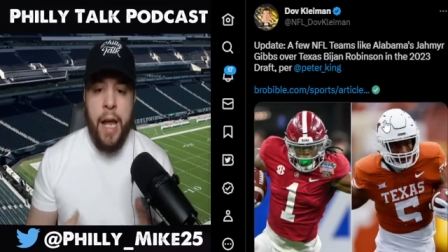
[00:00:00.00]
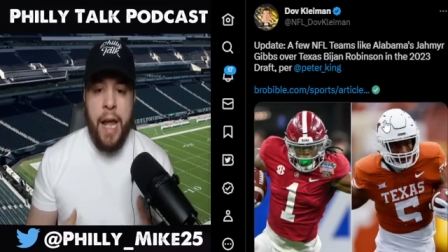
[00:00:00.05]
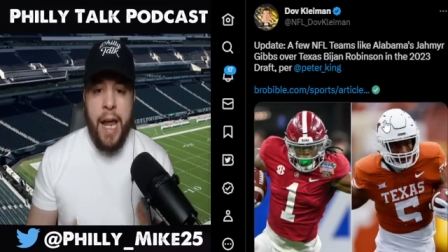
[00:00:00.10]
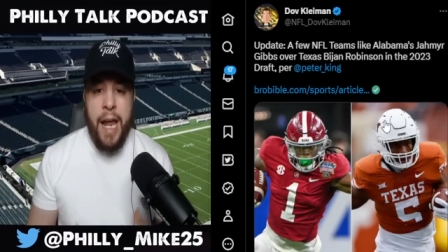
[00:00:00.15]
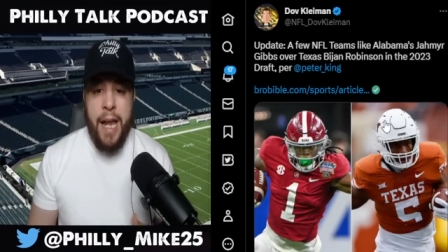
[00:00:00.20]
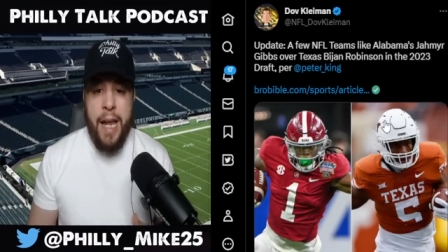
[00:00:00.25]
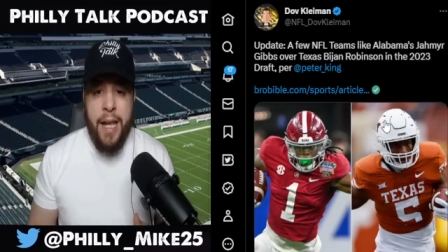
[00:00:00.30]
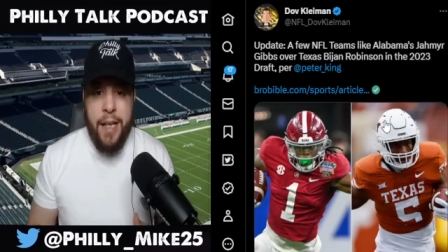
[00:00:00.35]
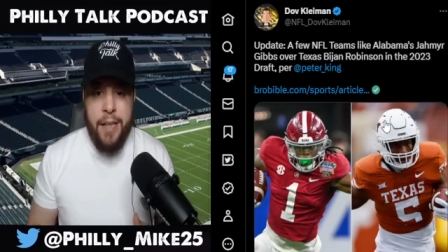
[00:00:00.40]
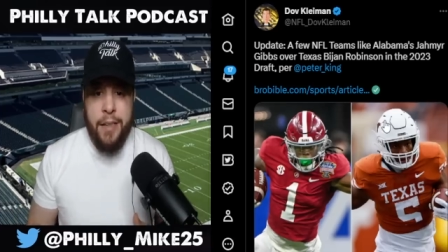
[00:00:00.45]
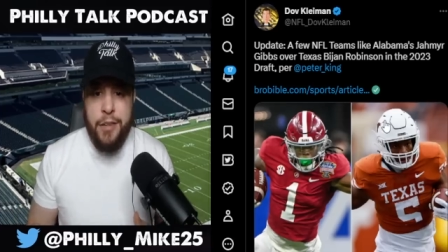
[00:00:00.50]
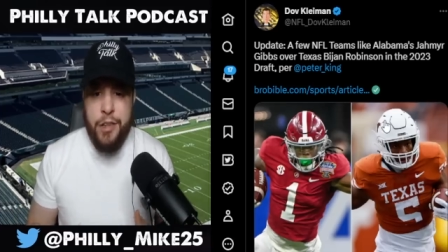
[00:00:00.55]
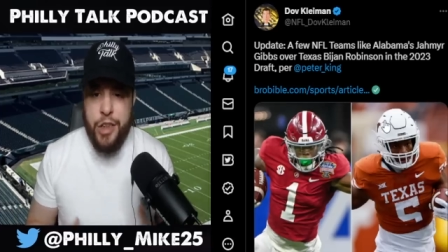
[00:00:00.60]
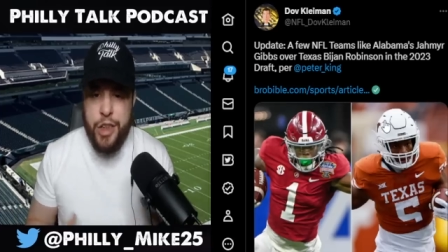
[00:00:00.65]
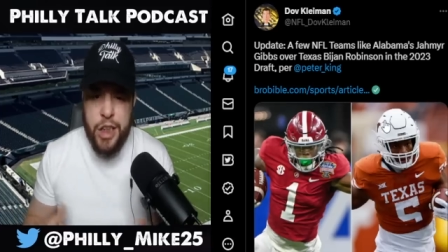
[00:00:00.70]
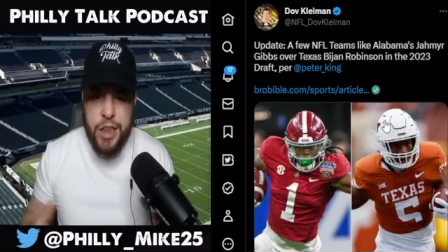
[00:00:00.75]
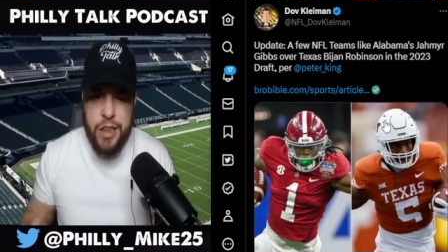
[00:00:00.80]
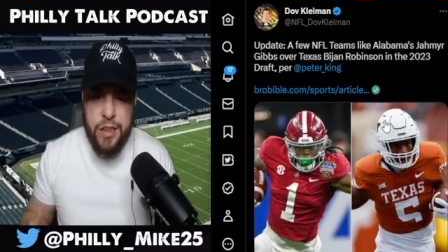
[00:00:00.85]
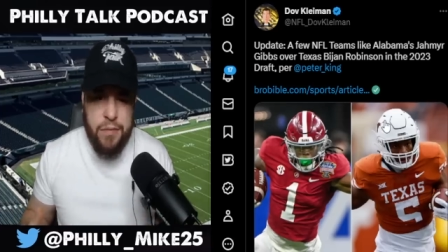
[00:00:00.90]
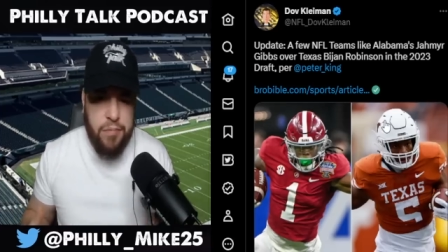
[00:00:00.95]
And
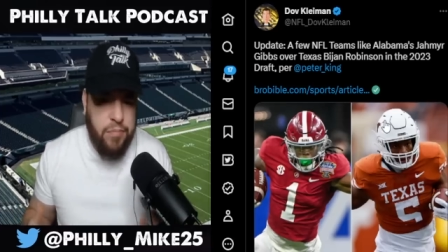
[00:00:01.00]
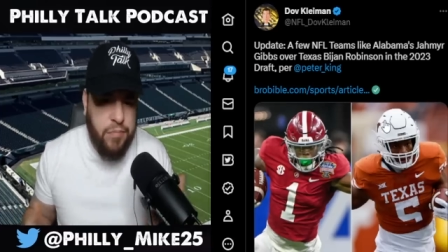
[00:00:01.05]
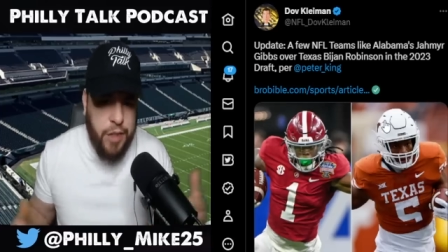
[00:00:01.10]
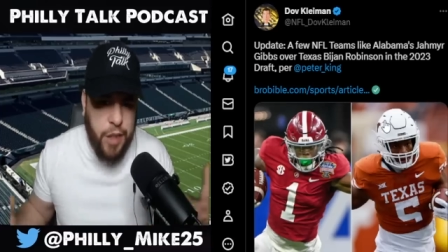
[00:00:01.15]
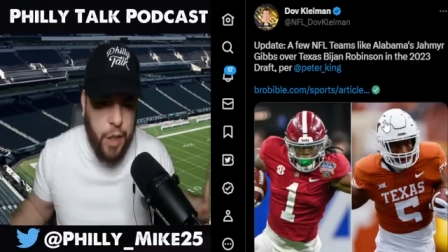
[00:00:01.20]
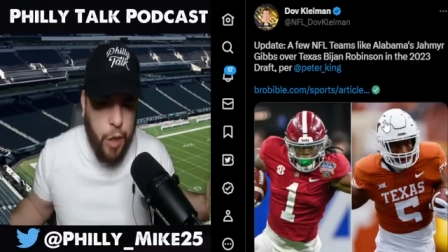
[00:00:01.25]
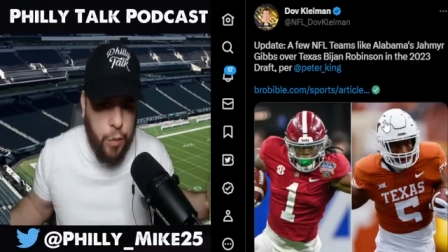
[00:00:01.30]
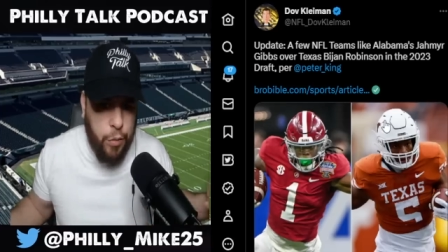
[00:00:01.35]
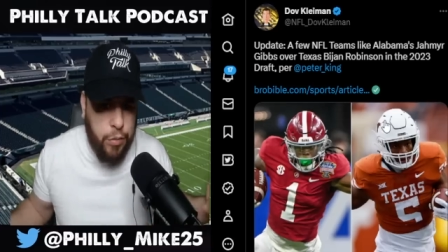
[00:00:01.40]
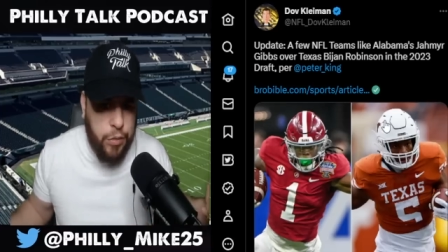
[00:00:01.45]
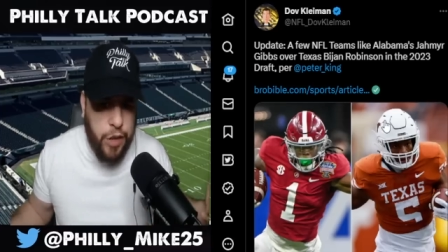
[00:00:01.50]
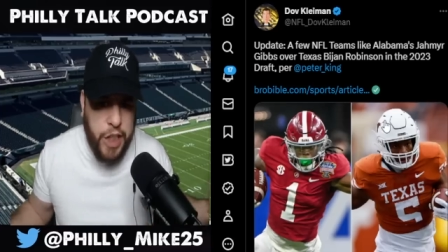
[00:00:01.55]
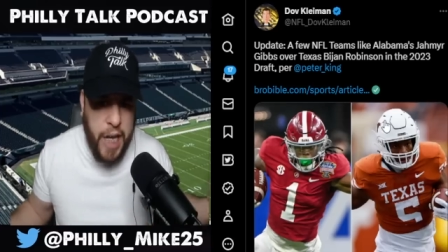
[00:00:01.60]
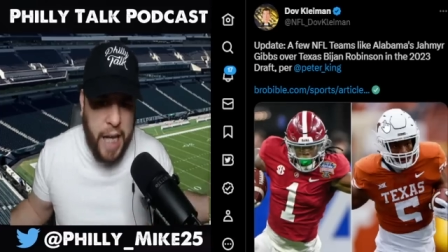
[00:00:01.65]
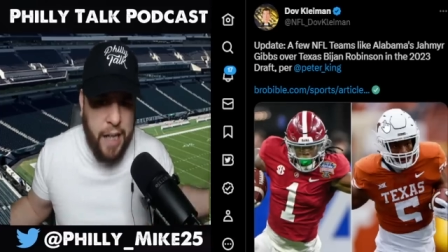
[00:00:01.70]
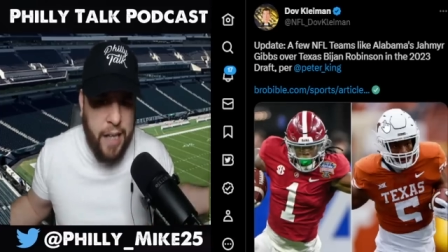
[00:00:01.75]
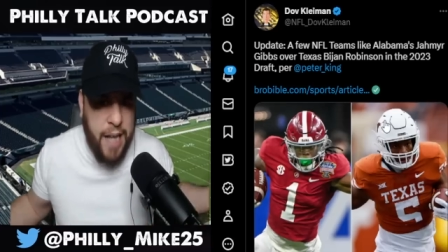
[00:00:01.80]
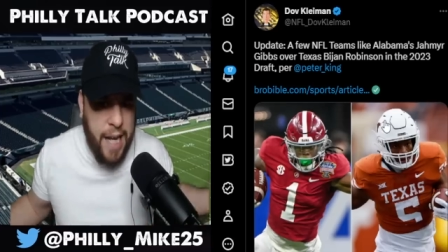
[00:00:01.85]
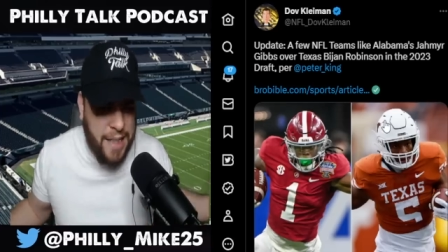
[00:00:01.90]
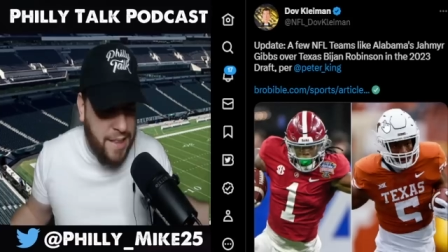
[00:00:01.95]
just, you know,
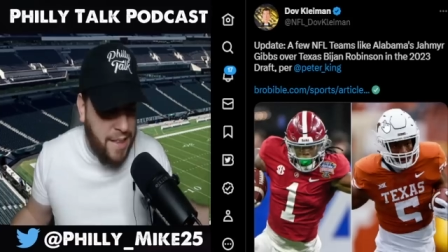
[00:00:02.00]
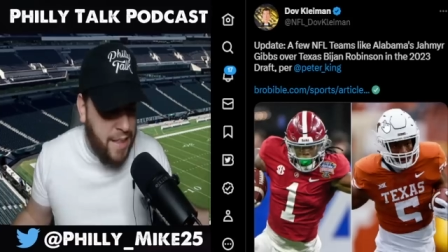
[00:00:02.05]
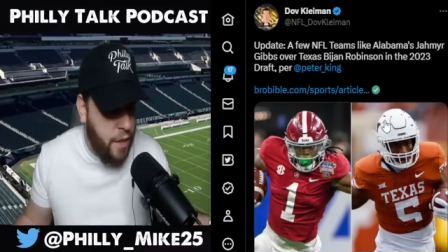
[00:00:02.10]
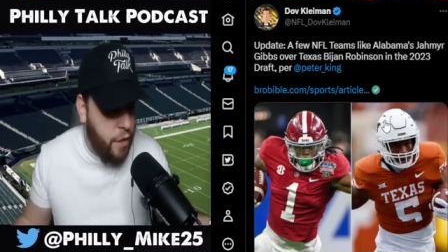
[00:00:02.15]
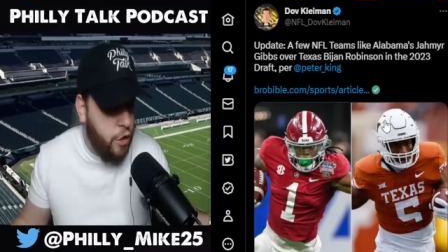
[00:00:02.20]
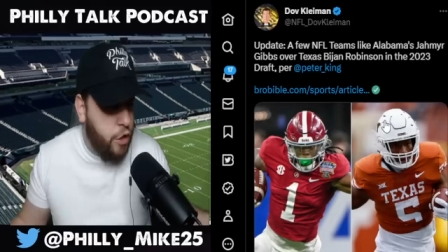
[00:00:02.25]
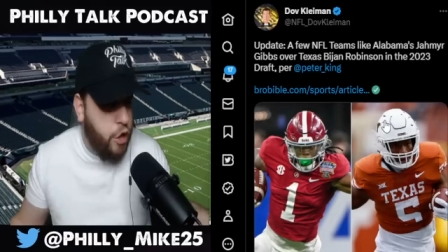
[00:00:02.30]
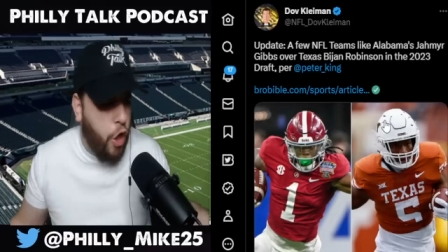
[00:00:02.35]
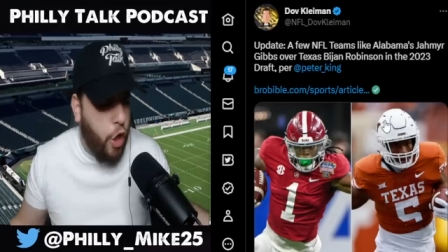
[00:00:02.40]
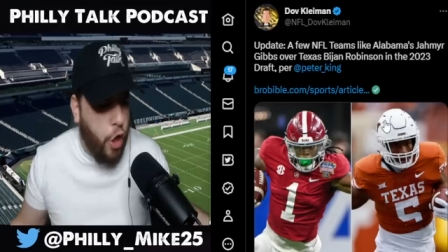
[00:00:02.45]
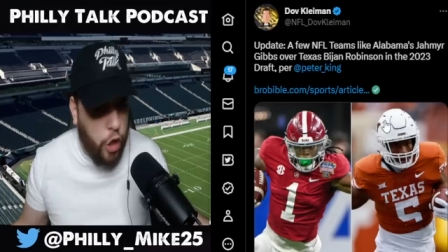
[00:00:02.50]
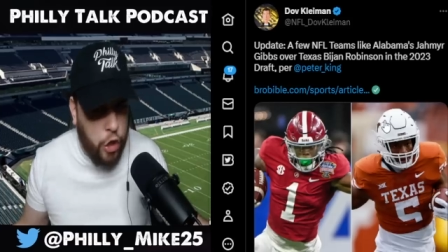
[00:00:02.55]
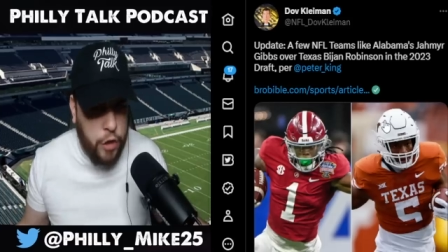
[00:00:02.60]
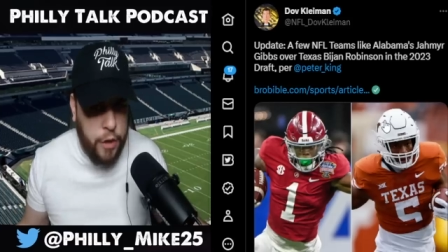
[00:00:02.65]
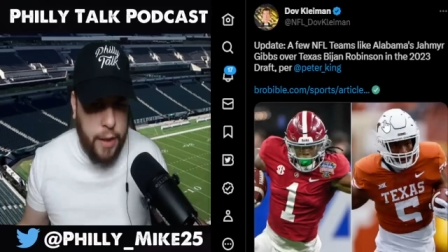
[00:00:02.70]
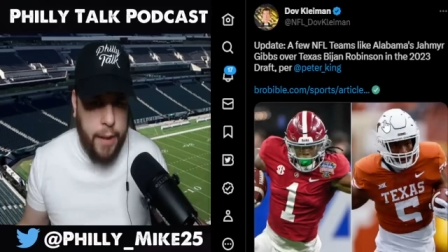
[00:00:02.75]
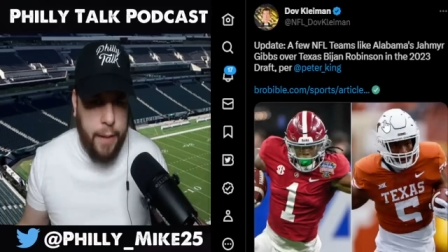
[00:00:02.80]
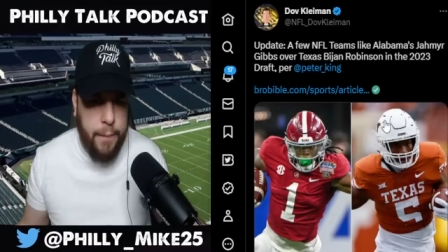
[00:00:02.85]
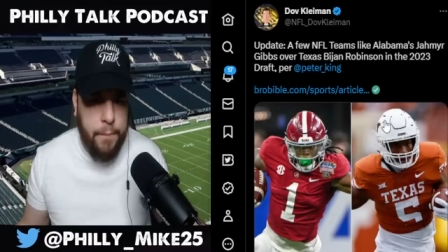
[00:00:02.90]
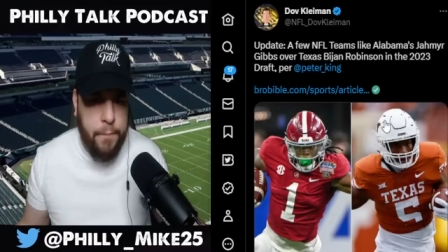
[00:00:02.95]
Jalen has another
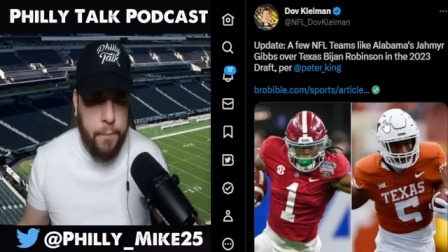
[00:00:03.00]
target.